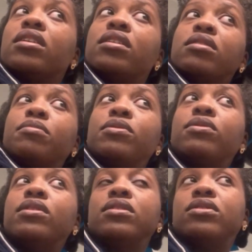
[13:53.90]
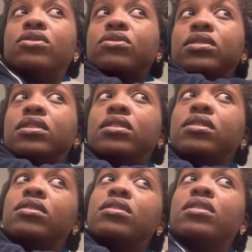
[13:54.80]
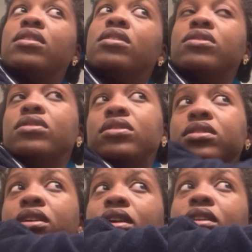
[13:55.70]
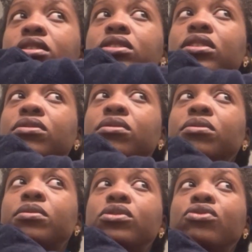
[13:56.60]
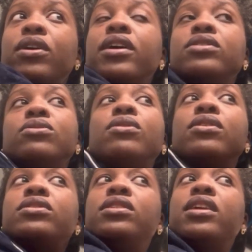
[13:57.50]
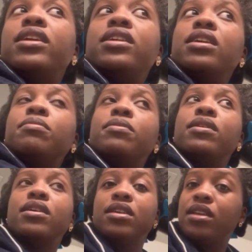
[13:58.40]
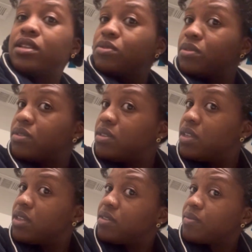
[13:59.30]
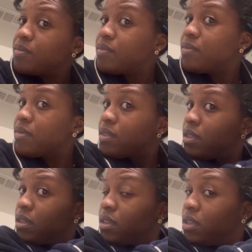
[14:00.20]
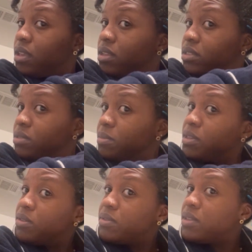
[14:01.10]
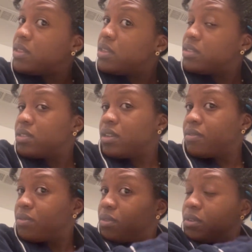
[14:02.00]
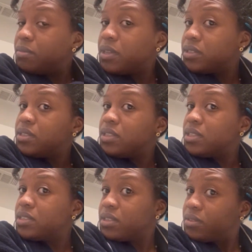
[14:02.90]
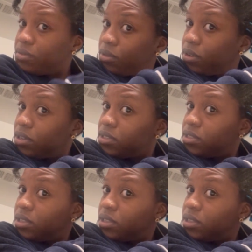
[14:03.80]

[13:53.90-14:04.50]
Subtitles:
the beauty industry, or just society in general, will try so hard to gatekeep that sort of thing, and to make you think that it's not make us think that it's not for us,